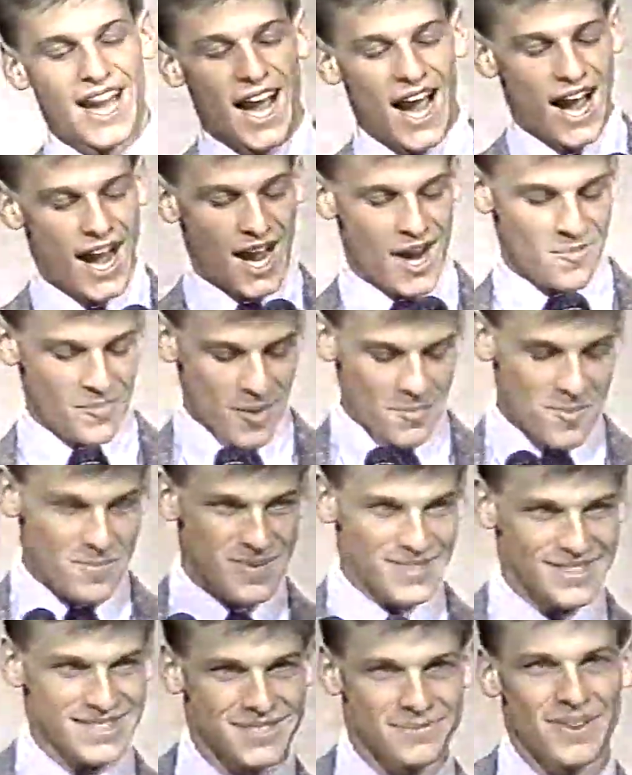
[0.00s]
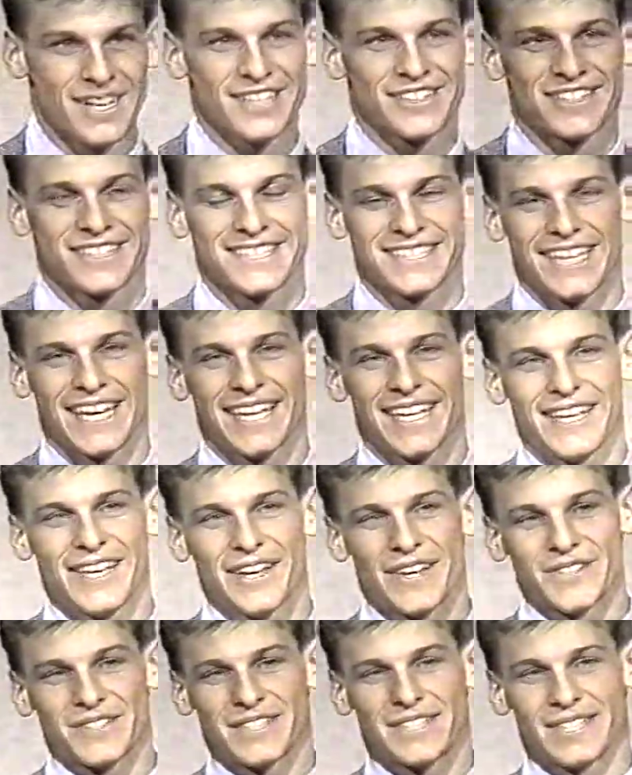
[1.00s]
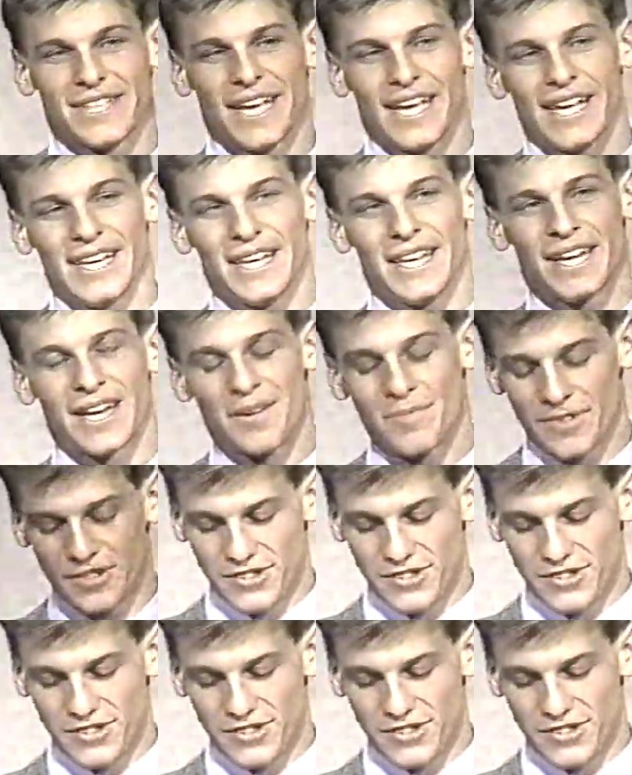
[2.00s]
Um, I'm a business major at San Diego State, and I'm a